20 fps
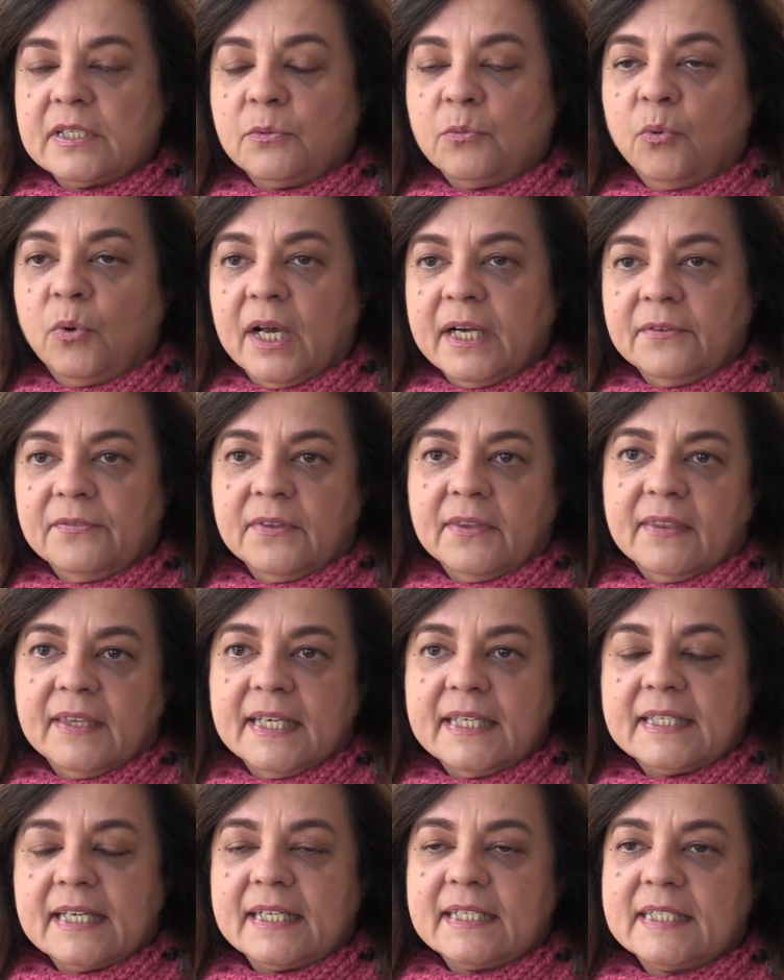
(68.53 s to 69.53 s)
And one of the
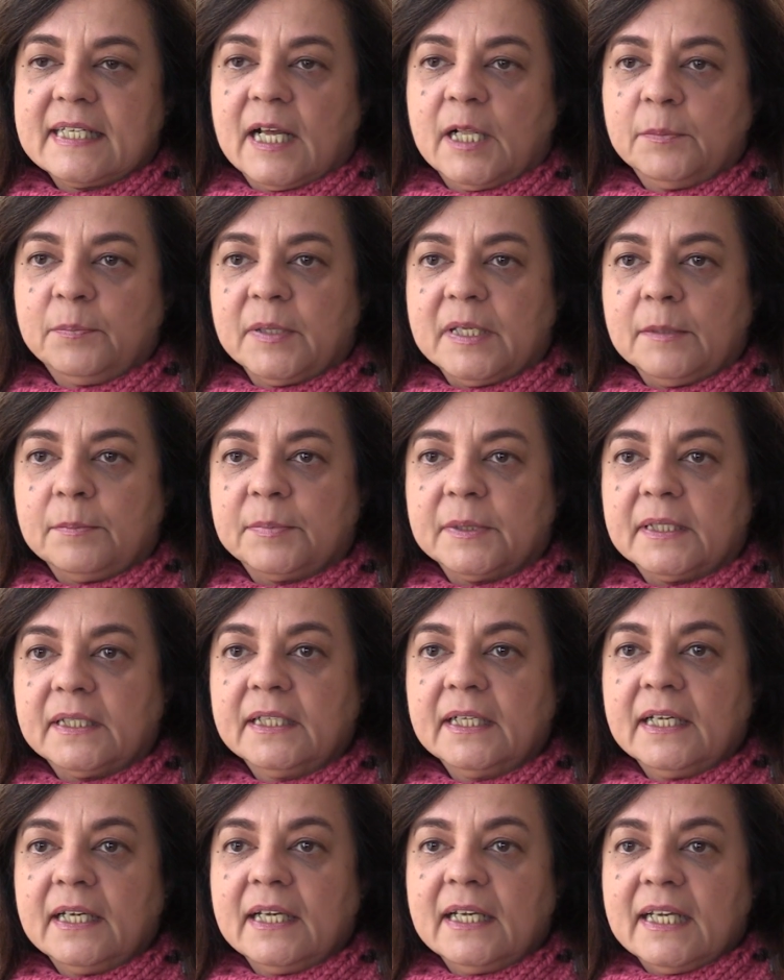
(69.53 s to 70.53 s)
things I tell people